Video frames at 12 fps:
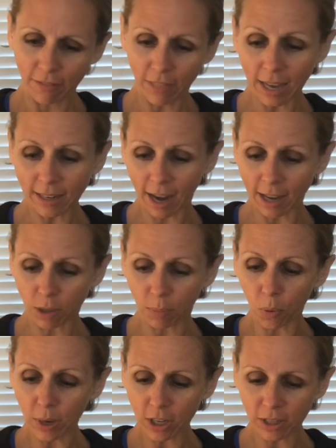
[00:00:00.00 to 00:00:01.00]
That night, the
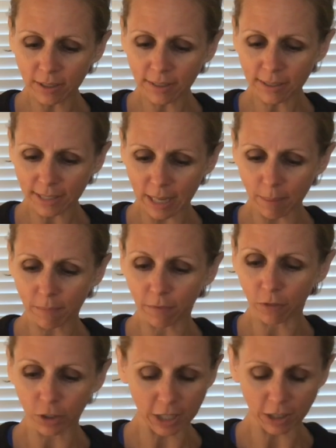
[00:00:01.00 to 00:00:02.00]
boy couldn't sleep
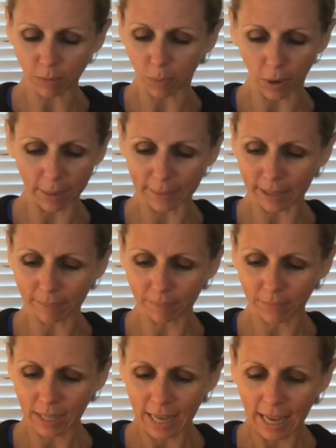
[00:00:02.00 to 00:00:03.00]
for disappointment.
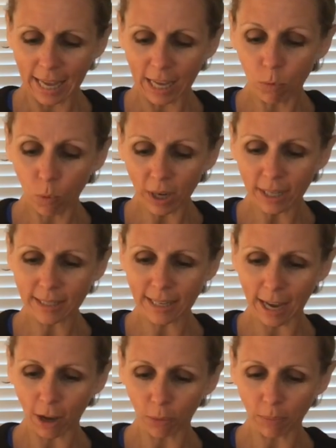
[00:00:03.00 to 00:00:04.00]
He wanted to
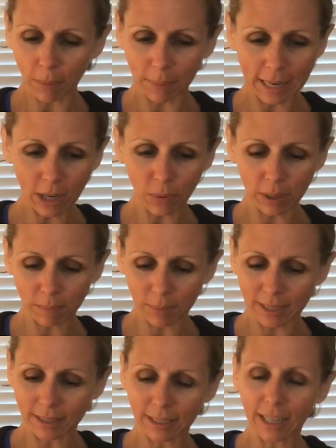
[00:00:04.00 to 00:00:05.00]
help the penguin,
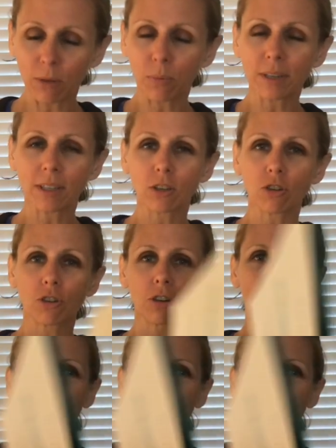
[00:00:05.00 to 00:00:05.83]
but he wasn't sure